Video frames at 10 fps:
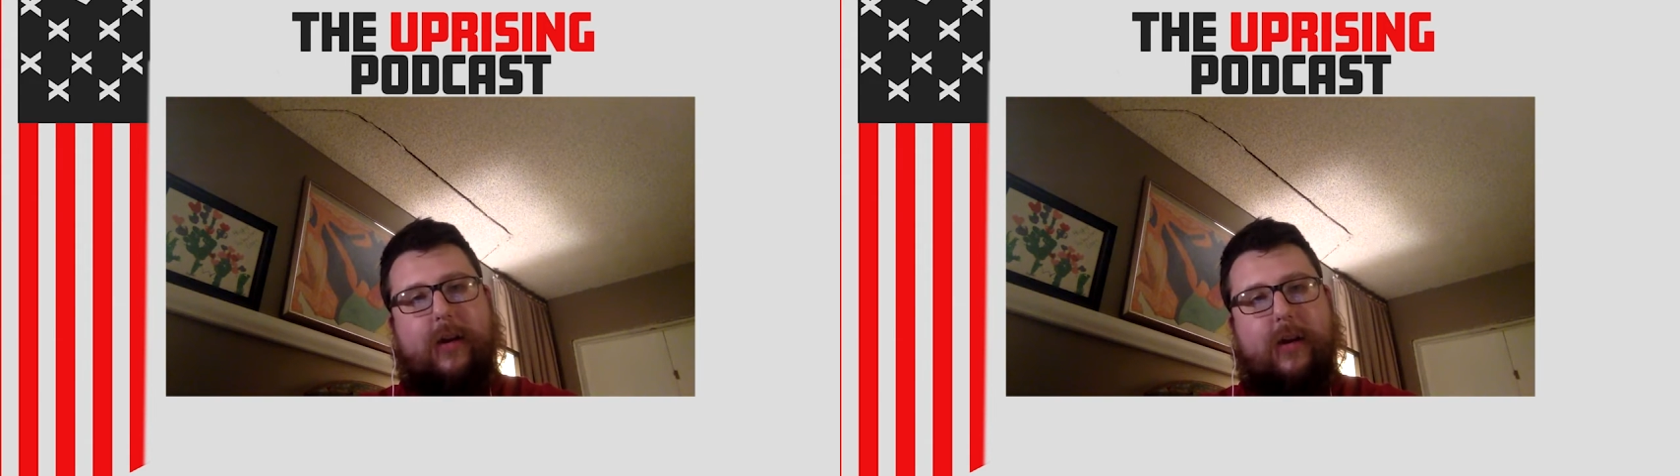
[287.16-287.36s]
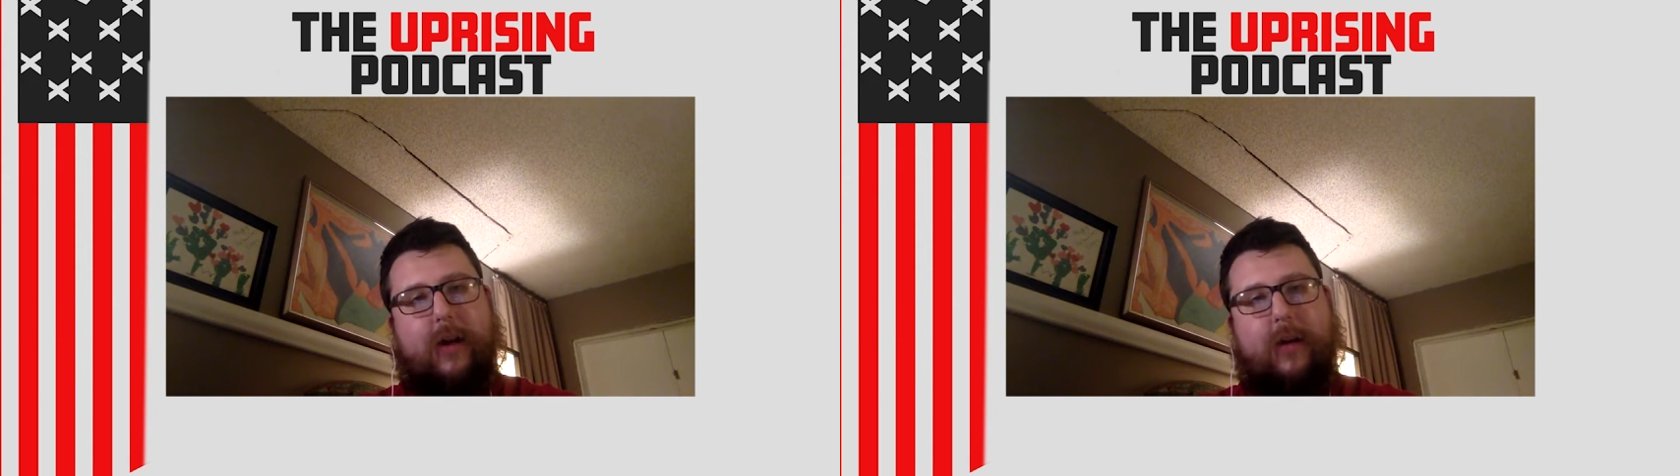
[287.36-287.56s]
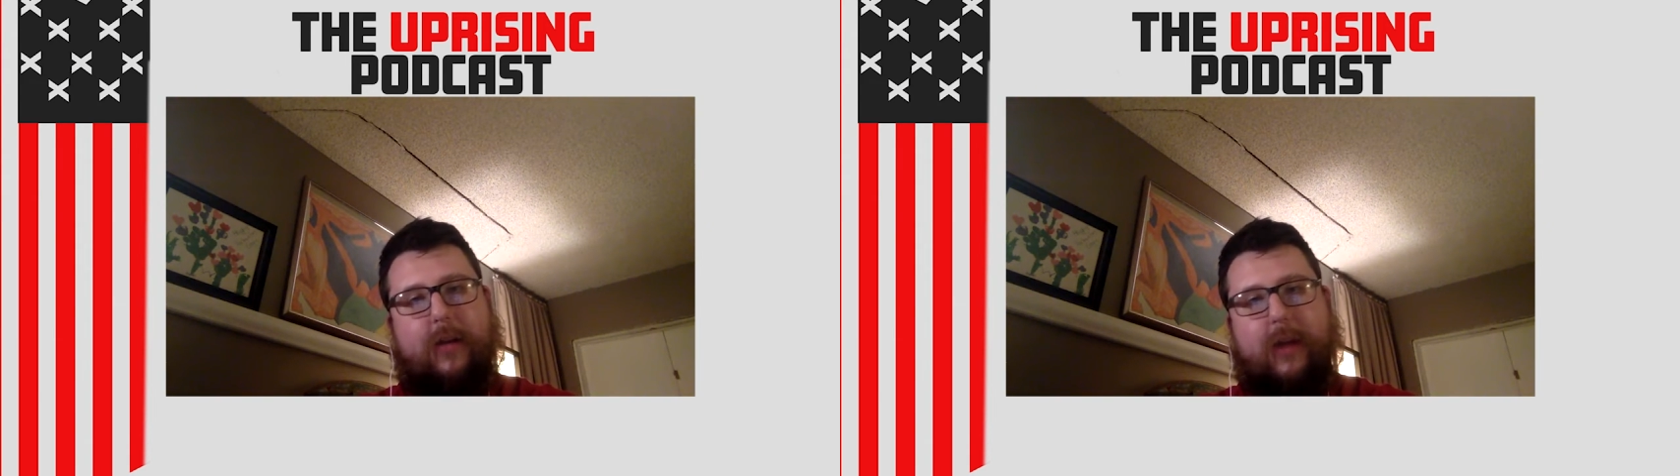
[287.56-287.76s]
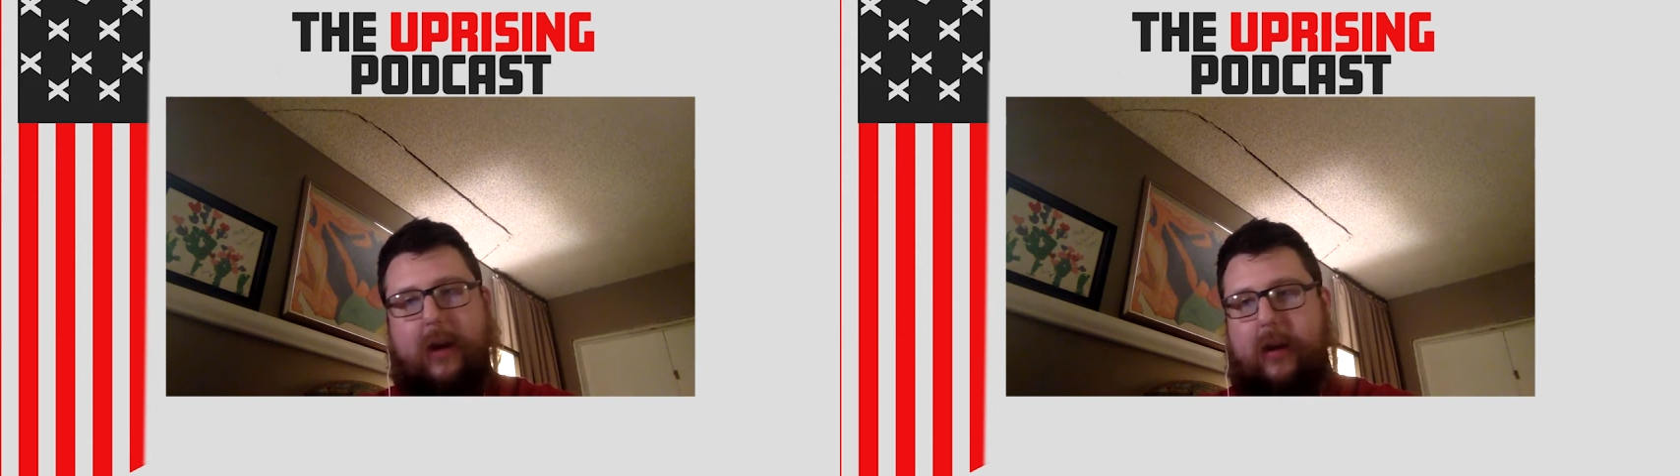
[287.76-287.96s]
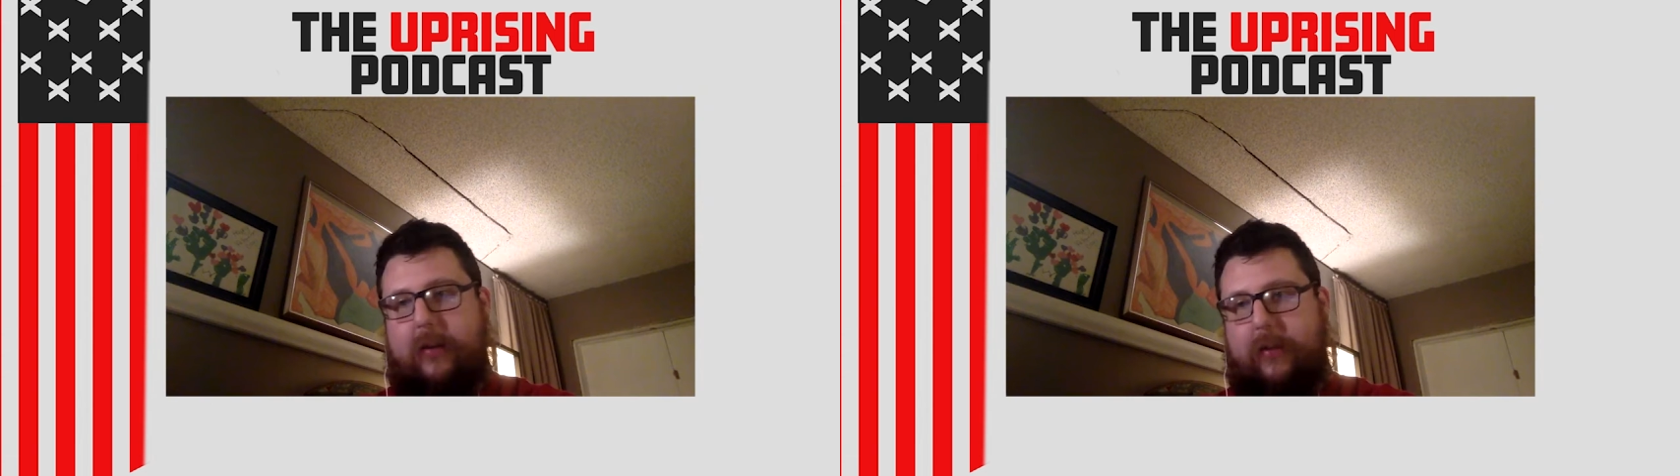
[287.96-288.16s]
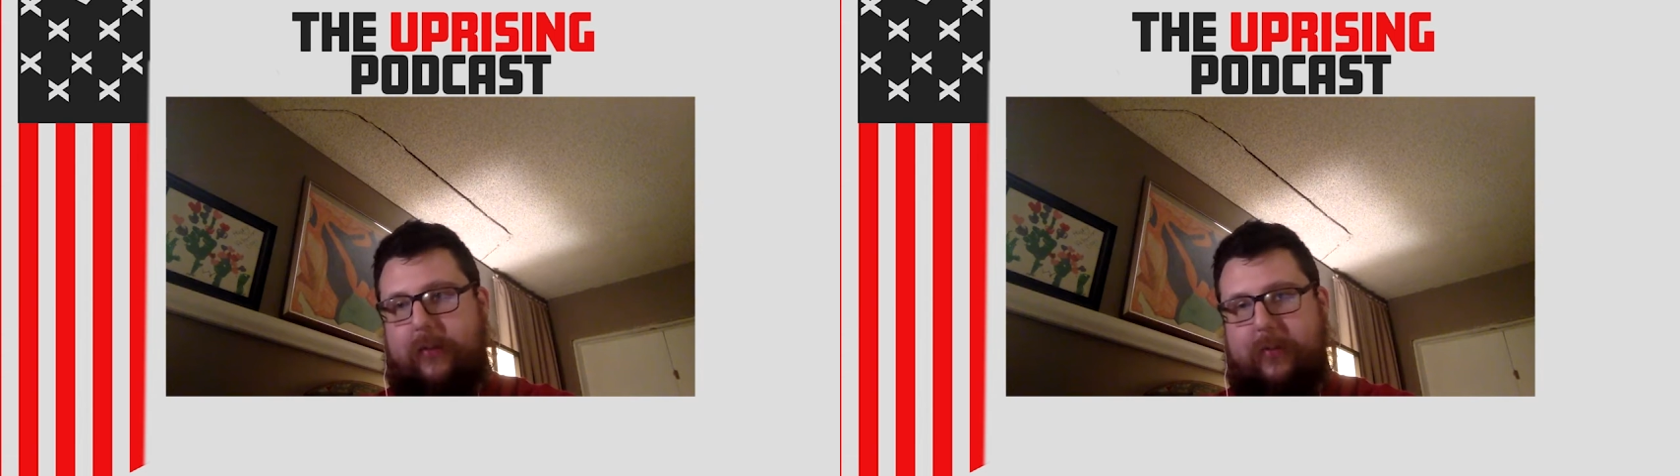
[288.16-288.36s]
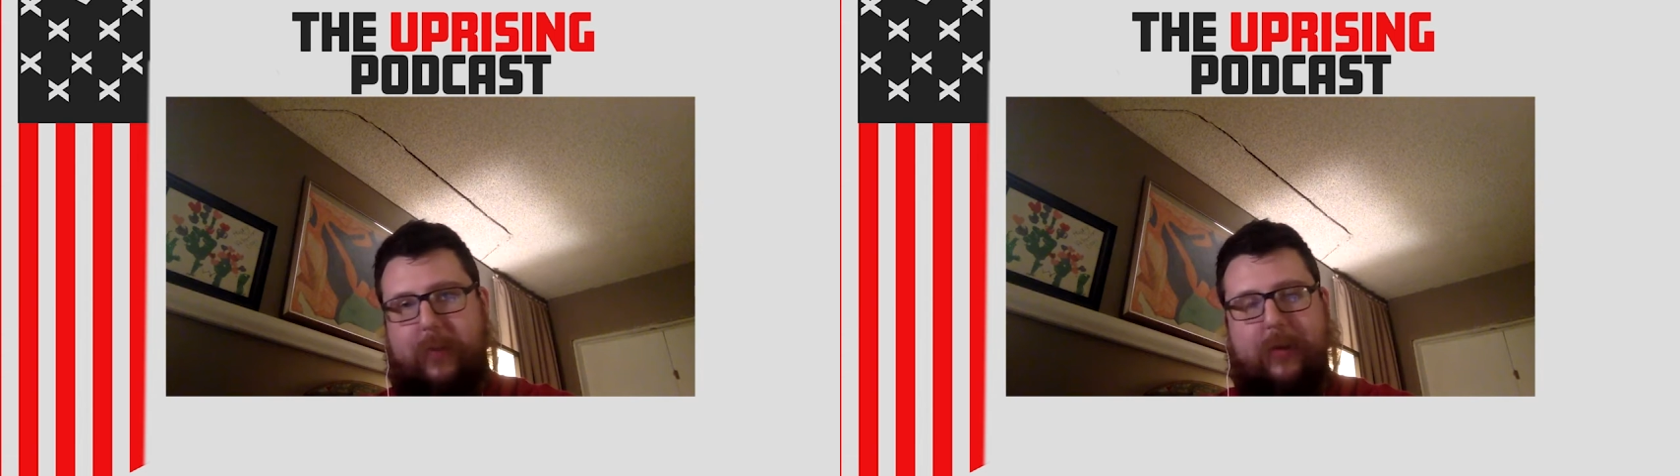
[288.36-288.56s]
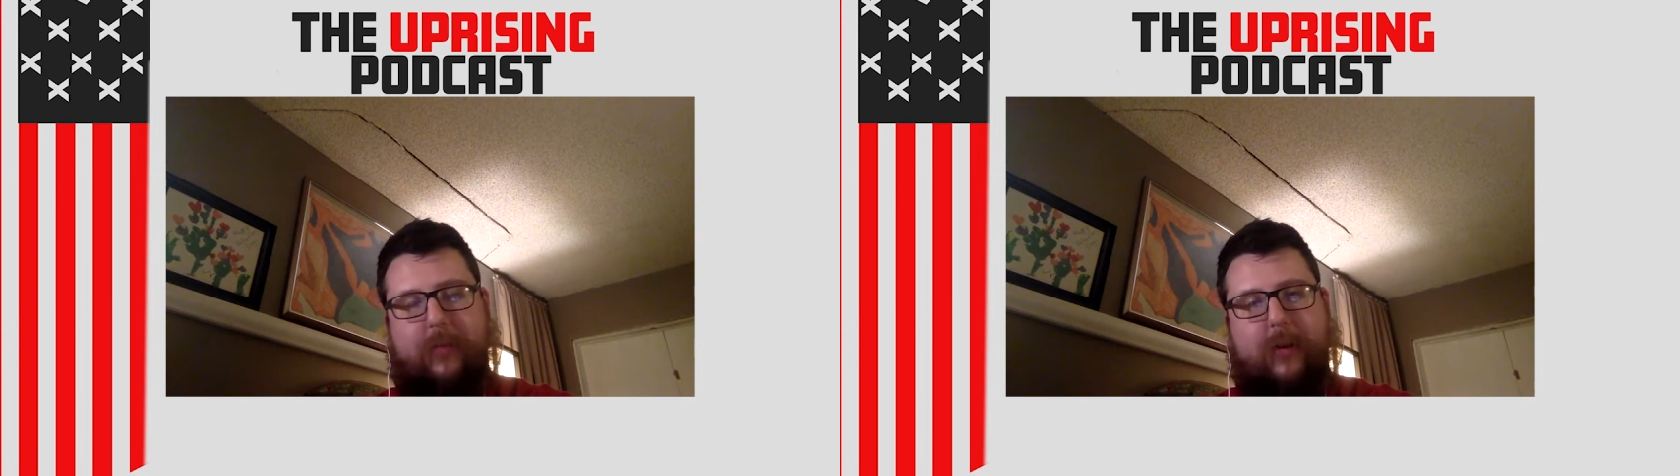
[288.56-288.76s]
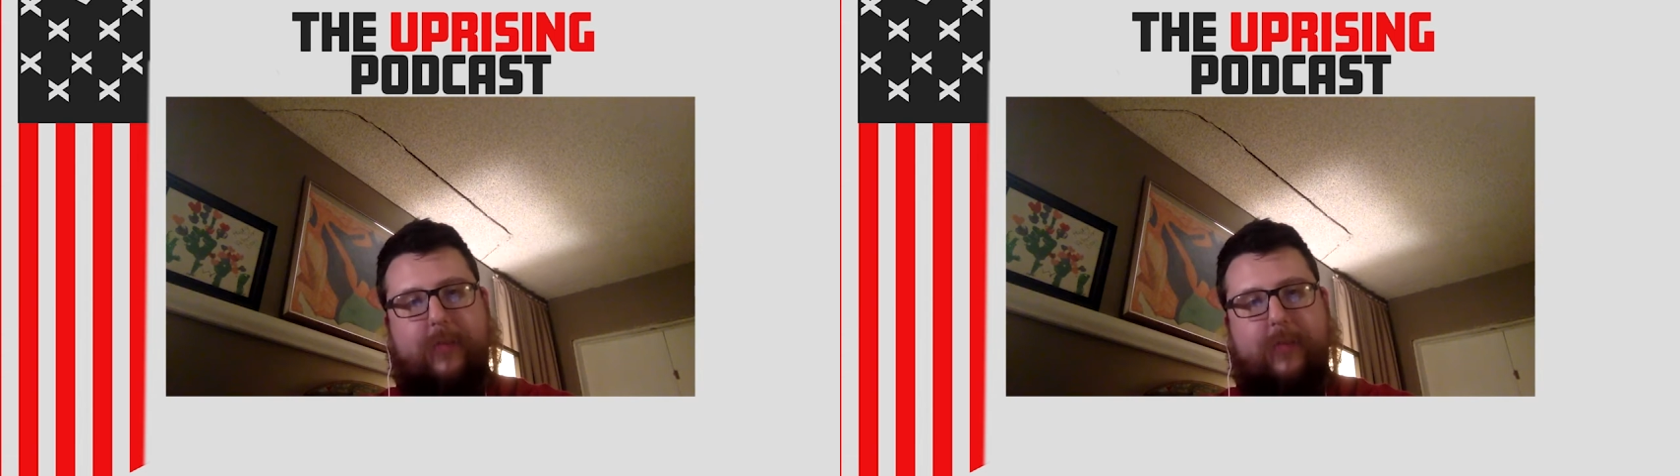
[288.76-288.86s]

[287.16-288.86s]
other thing is, especially